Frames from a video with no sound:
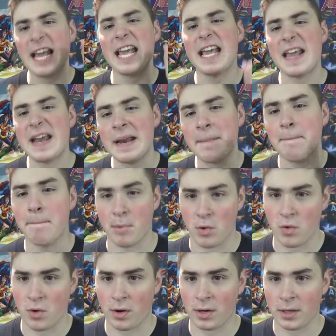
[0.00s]
eat
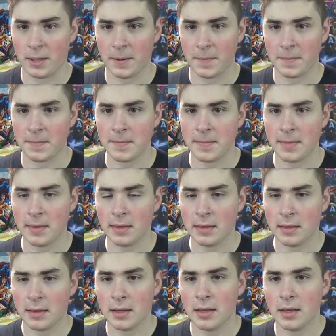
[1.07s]
more.
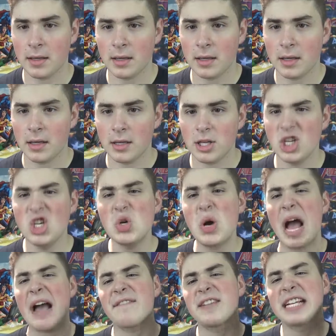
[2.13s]
You
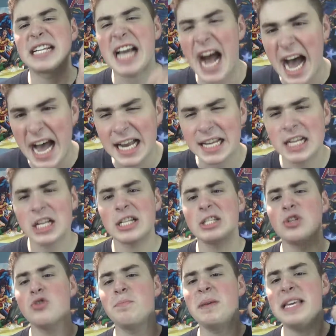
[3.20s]
have got
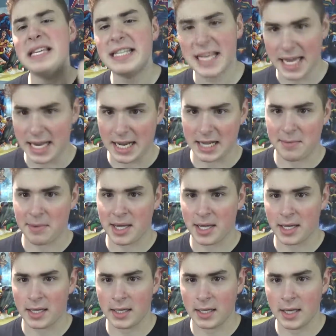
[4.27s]
to be kidding
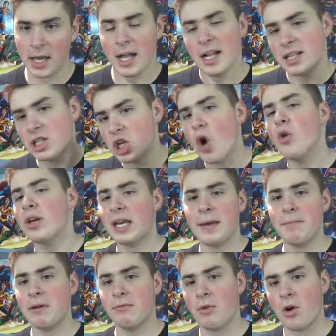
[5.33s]
me. Don't
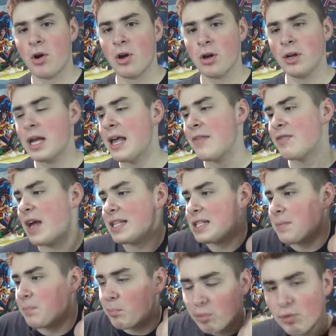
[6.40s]
get me wrong, that's
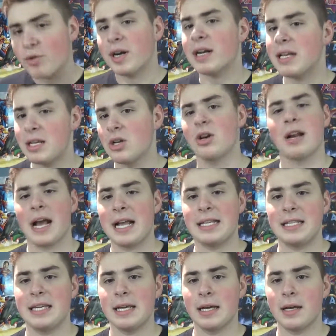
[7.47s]
a pretty good
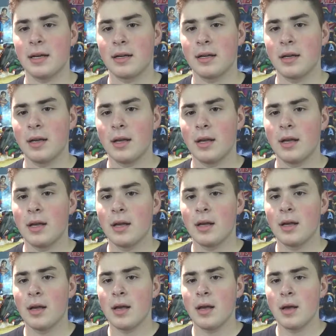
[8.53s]
idea.
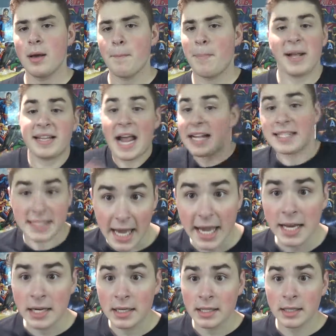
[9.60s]
But that's
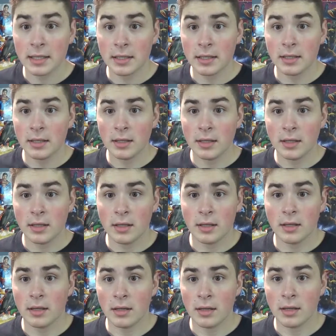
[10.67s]
it?
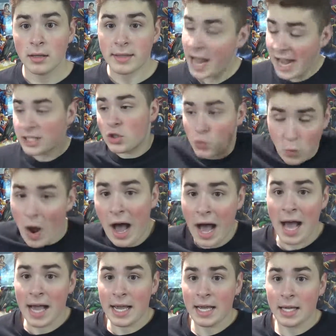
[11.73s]
That's
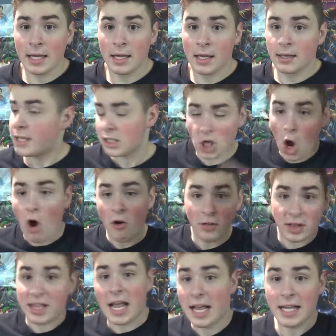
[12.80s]
why this
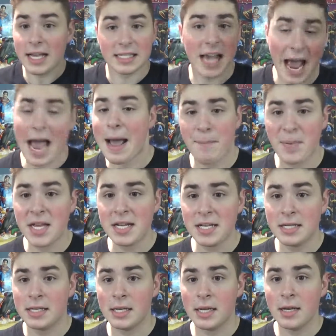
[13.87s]
whole thing has
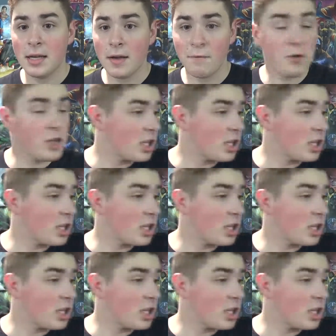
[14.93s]
happened for the